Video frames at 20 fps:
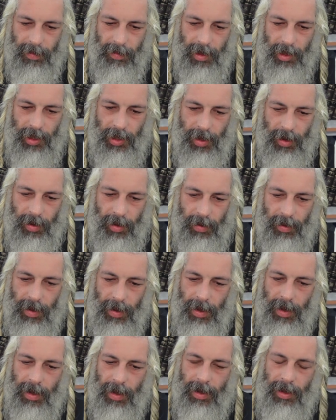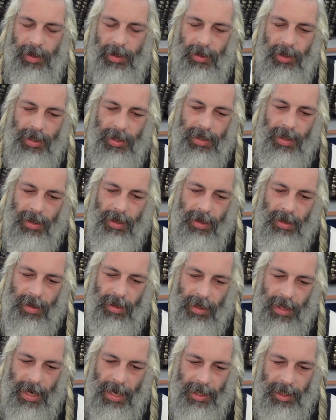So just
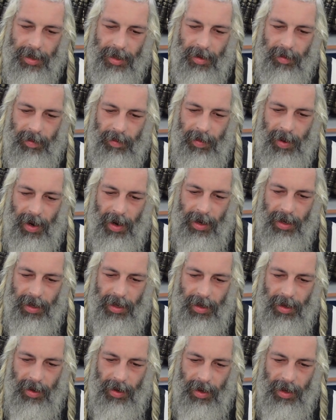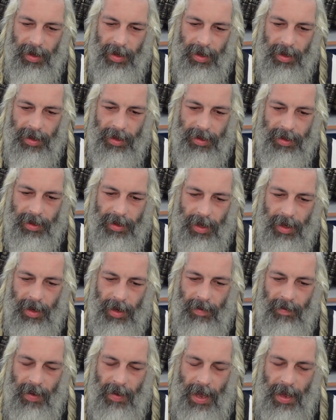the last part here is,
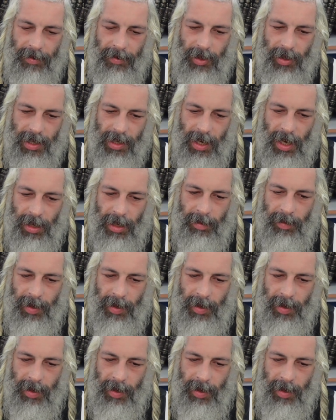and it